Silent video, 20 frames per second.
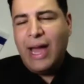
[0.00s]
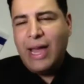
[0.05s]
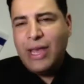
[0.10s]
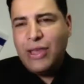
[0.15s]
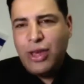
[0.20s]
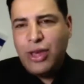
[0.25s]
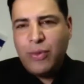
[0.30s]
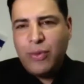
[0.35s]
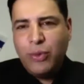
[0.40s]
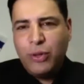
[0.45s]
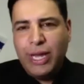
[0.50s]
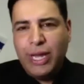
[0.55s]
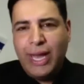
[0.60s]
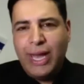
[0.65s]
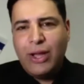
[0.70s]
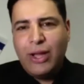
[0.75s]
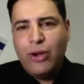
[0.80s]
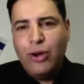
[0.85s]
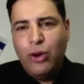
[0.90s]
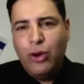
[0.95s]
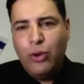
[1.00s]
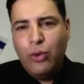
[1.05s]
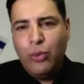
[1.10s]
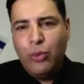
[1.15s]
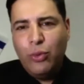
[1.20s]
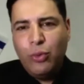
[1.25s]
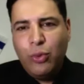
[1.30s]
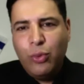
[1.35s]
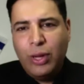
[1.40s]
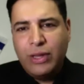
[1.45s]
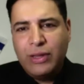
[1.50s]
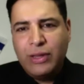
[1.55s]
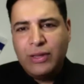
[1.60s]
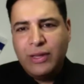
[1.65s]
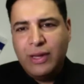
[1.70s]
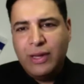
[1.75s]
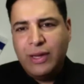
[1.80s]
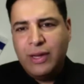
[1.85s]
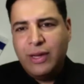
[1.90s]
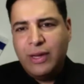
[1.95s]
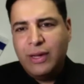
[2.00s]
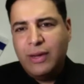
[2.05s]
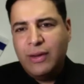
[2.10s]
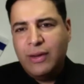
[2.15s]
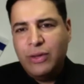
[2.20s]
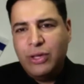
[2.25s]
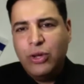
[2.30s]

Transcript: I just want to echo what uh,